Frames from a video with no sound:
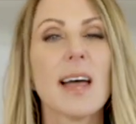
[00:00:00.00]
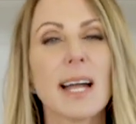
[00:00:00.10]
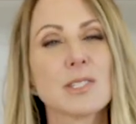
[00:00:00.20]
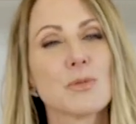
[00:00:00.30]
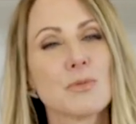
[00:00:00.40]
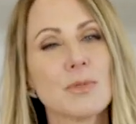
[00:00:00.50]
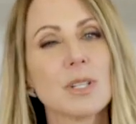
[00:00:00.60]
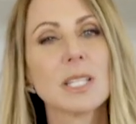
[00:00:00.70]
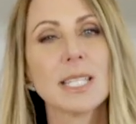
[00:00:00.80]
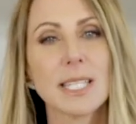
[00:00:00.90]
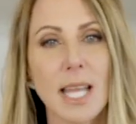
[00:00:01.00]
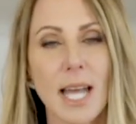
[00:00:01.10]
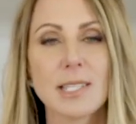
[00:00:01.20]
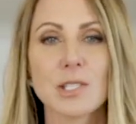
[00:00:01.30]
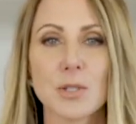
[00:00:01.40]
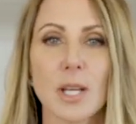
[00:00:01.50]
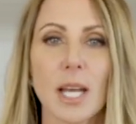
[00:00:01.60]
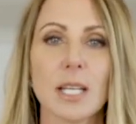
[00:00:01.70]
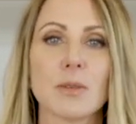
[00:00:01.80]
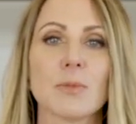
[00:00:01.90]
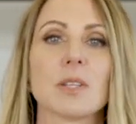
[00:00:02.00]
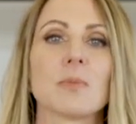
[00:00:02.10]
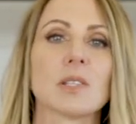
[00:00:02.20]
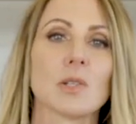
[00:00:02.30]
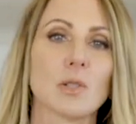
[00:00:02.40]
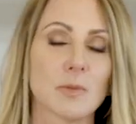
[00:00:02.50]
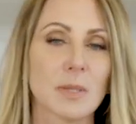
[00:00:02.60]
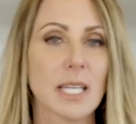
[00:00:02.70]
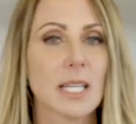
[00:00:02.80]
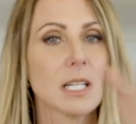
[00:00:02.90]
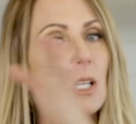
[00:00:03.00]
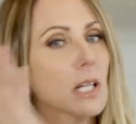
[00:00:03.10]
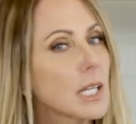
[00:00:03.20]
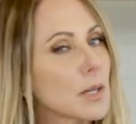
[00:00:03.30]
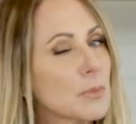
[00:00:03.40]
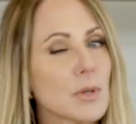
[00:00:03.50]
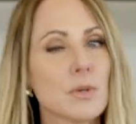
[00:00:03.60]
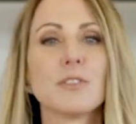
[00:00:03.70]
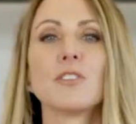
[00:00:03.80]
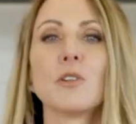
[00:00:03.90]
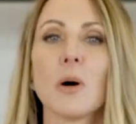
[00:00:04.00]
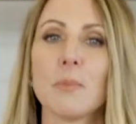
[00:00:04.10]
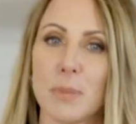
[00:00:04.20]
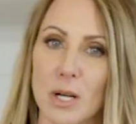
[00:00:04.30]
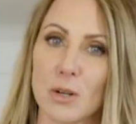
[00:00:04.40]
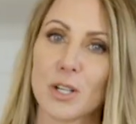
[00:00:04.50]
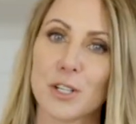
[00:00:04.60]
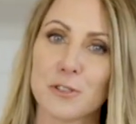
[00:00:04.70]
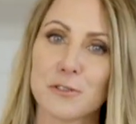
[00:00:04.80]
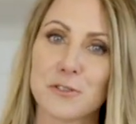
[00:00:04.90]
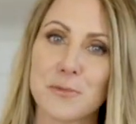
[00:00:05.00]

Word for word: That's a really nice circadian rhythm that's ultimately going to look like a beautiful bell curve.